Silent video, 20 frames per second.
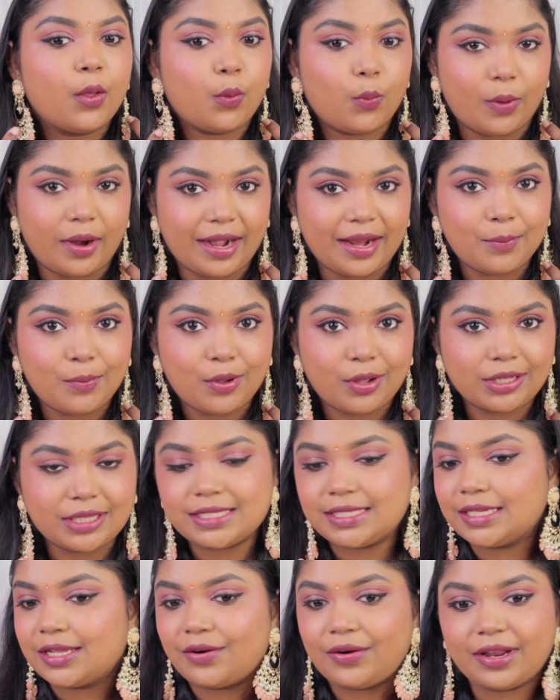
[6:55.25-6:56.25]
where I bought
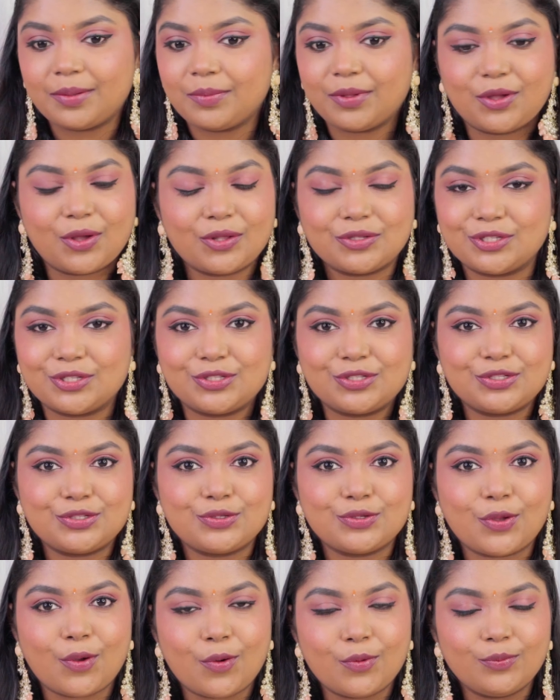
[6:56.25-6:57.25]
this earring because it's
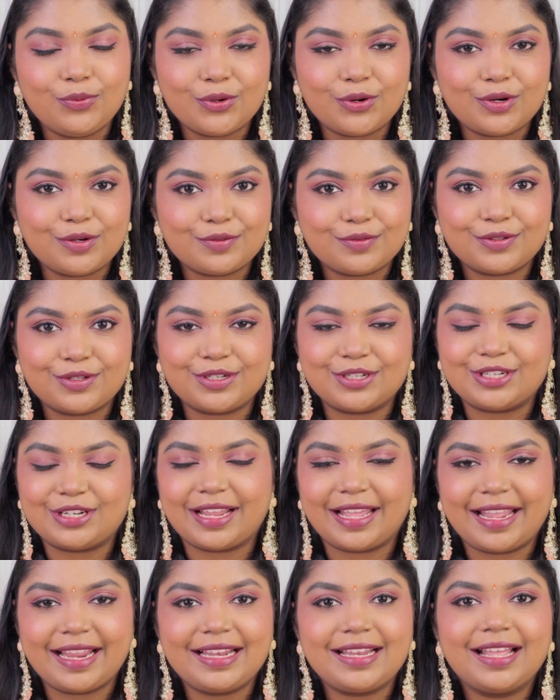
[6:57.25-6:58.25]
so beautiful,
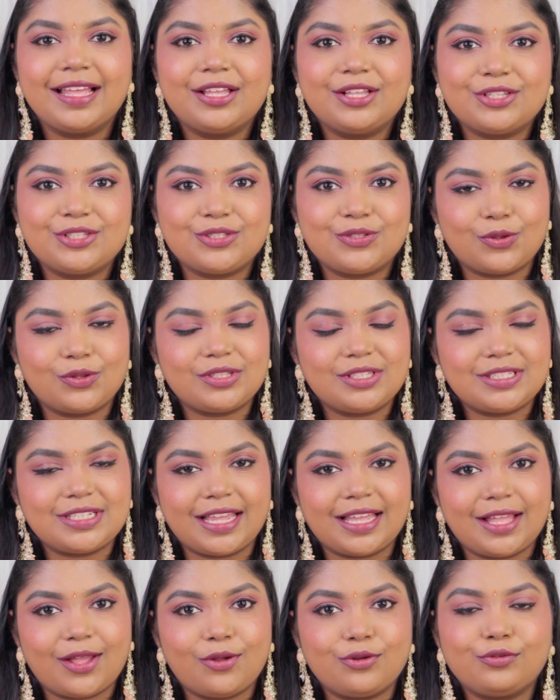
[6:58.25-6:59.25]
right? So
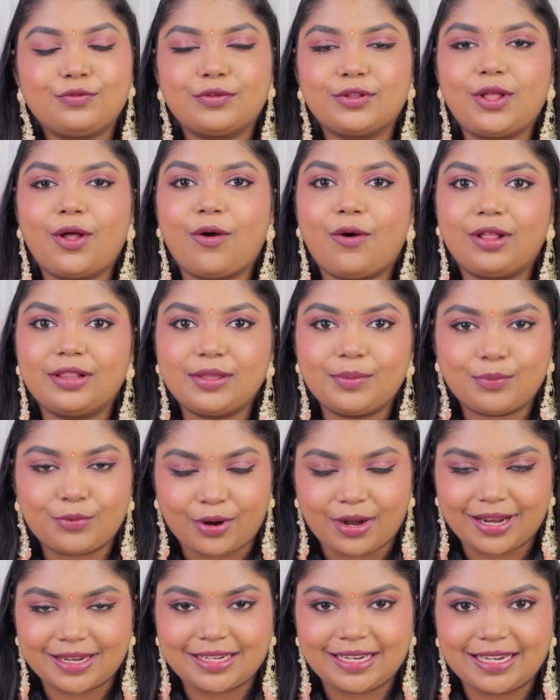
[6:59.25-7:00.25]
check out for all the
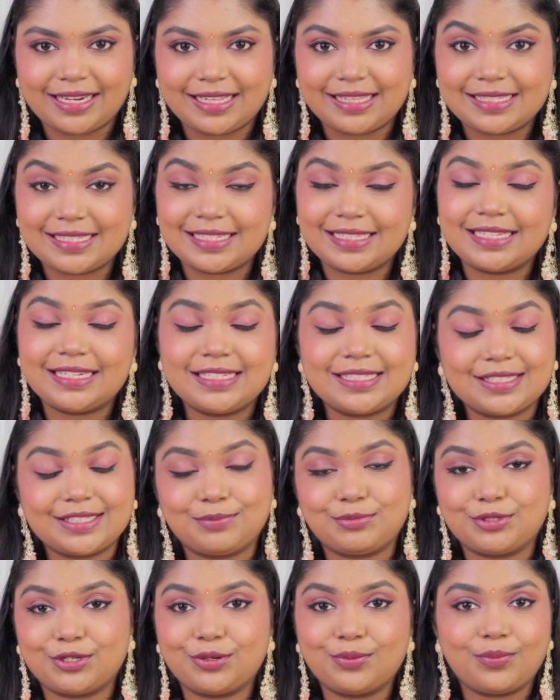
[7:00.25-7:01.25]
product details in the
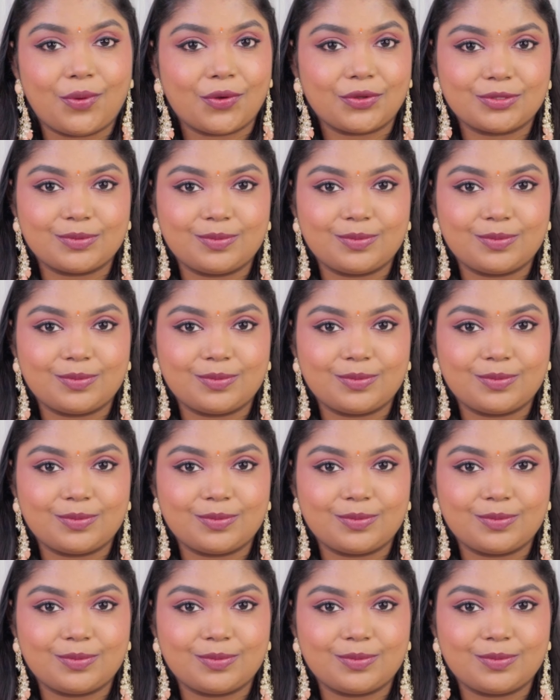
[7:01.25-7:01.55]
description box